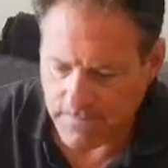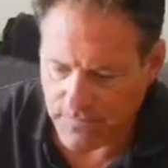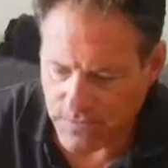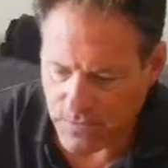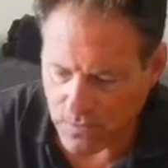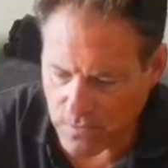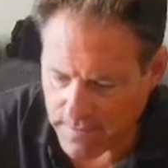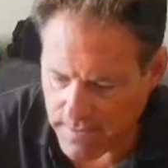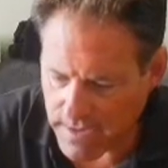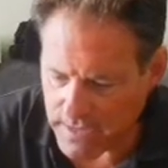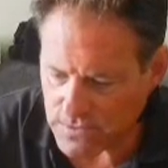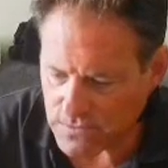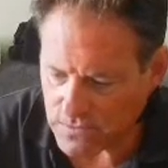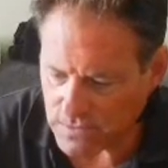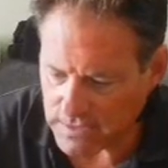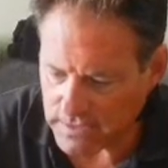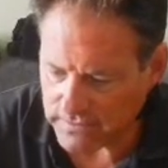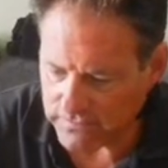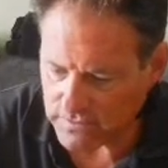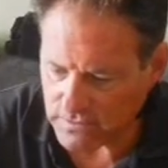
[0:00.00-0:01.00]
the ribeyes were
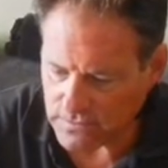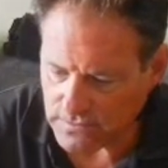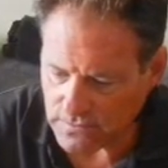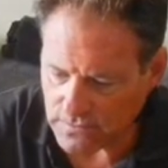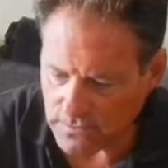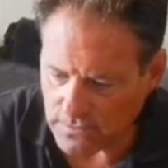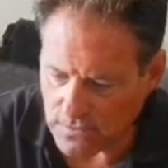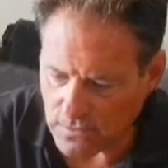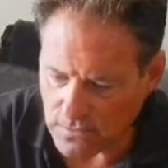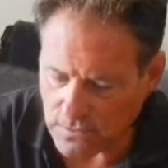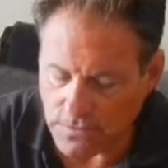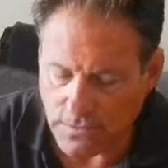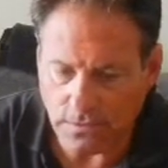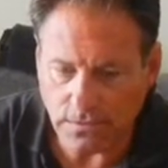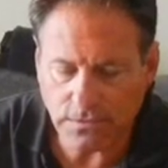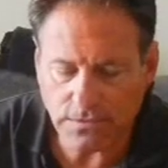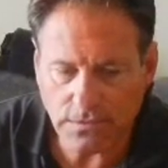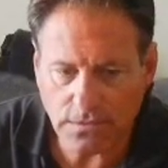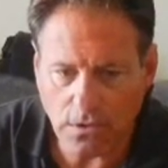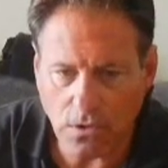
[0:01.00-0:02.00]
given to a local
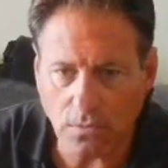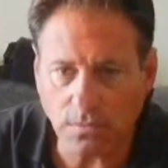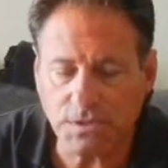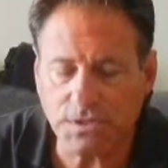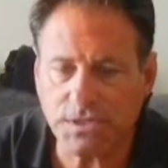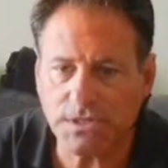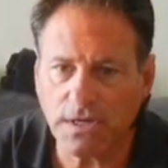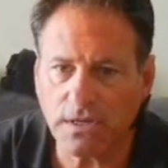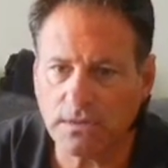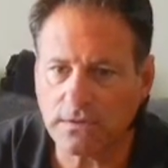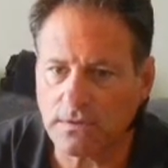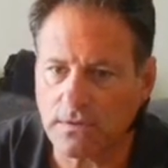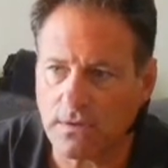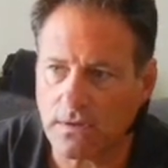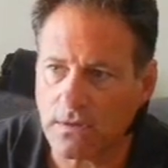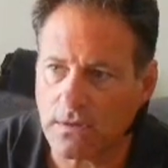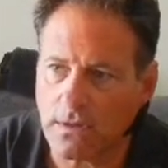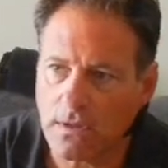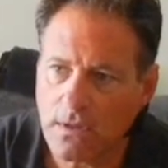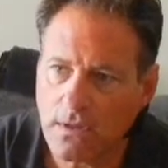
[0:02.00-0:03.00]
homeless shelter,
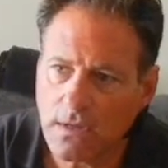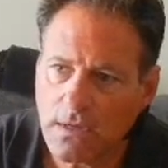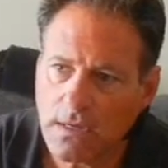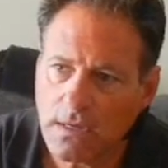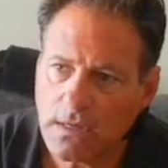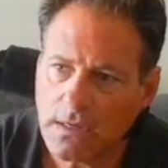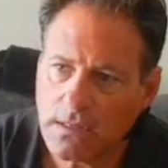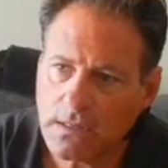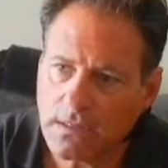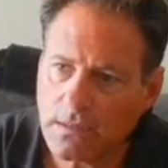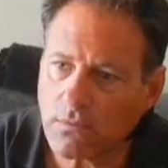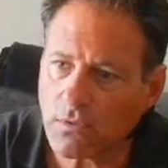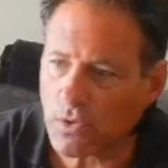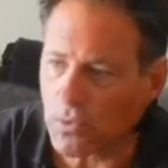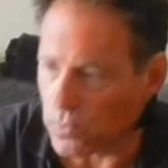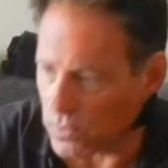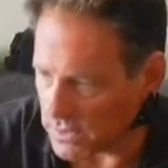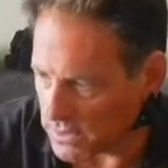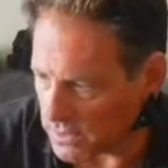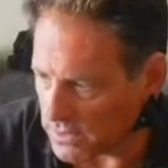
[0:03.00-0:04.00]
and they were
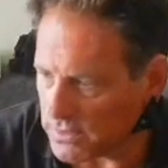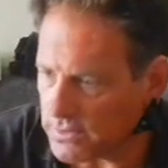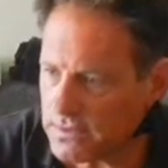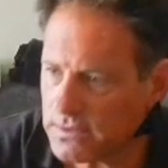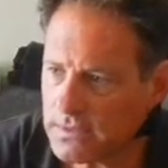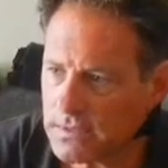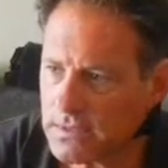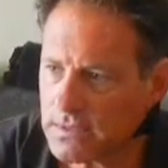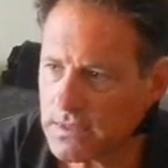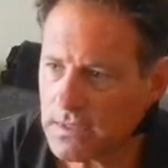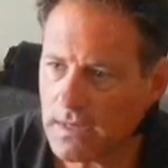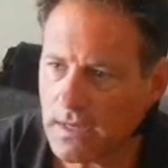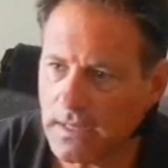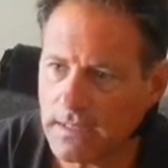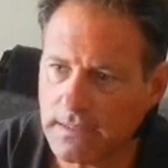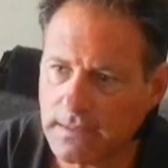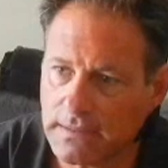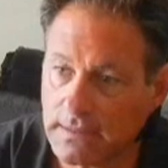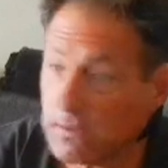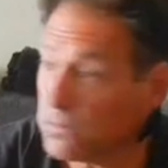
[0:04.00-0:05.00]
grilled
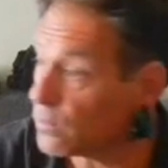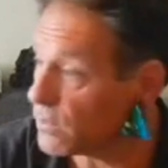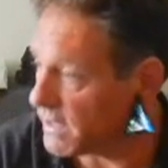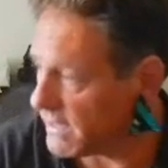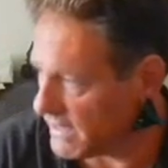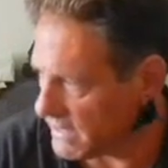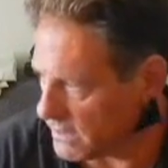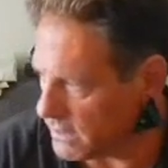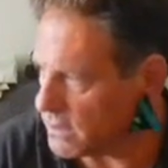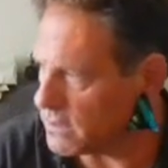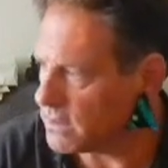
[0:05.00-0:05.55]
and they were eaten.